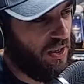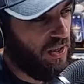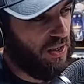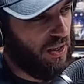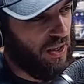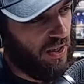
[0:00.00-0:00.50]

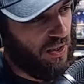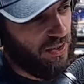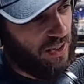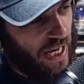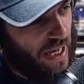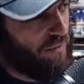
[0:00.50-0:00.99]

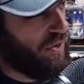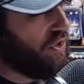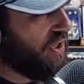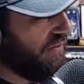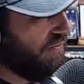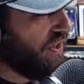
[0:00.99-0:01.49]
average
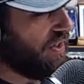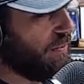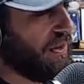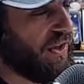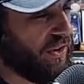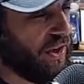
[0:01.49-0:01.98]
defense,
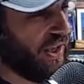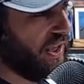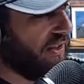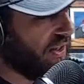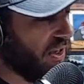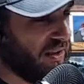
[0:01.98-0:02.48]
but they're going to get
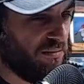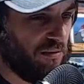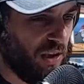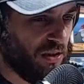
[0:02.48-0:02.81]
it done on